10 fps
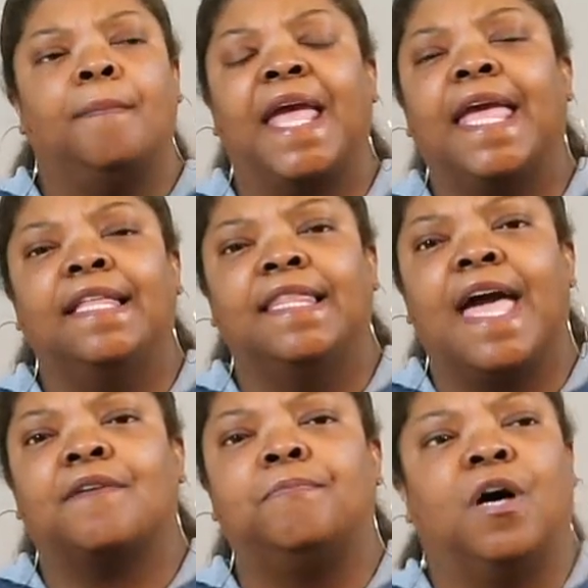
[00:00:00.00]
he
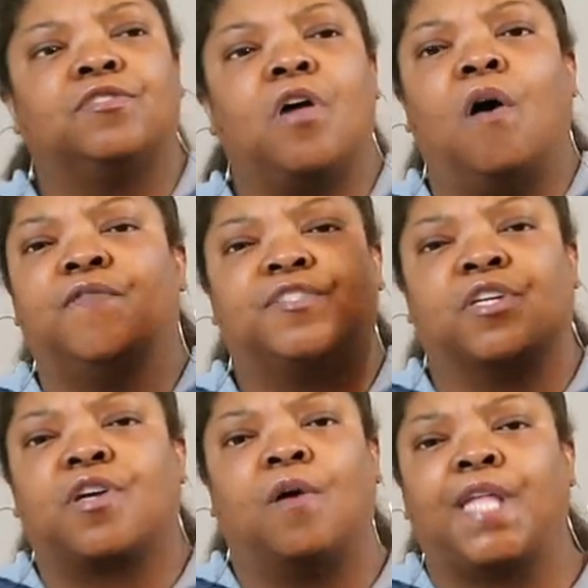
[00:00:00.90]
left Moldova
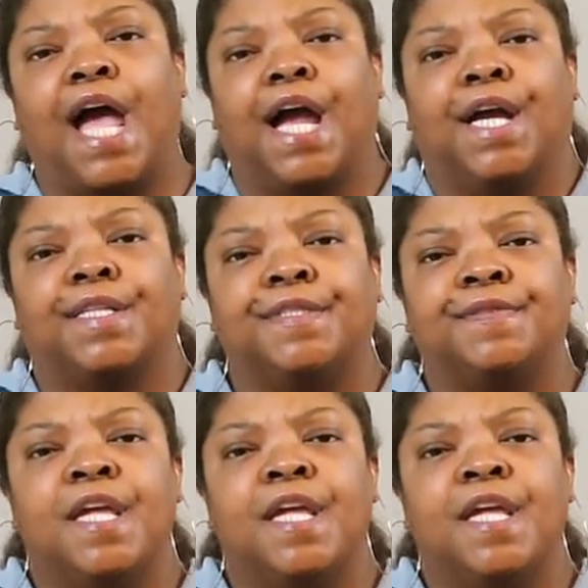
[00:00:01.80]
to go to Ireland.